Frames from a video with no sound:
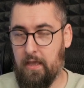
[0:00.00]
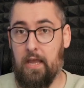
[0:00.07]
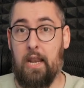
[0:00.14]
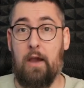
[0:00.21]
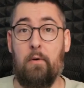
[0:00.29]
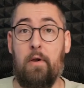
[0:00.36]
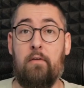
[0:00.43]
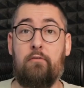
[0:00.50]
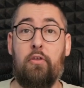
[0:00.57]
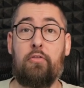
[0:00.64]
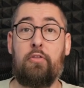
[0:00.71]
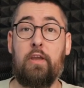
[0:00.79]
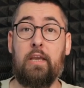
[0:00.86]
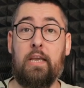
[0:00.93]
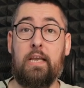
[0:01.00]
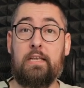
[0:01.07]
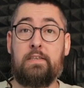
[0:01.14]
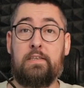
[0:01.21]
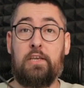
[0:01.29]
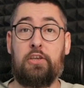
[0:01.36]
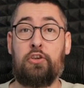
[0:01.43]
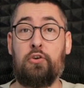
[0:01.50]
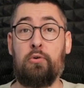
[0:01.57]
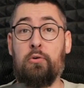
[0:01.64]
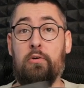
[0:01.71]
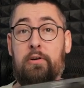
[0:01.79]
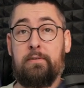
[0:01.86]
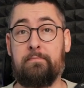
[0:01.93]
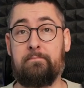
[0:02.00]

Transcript: And now everything is secure.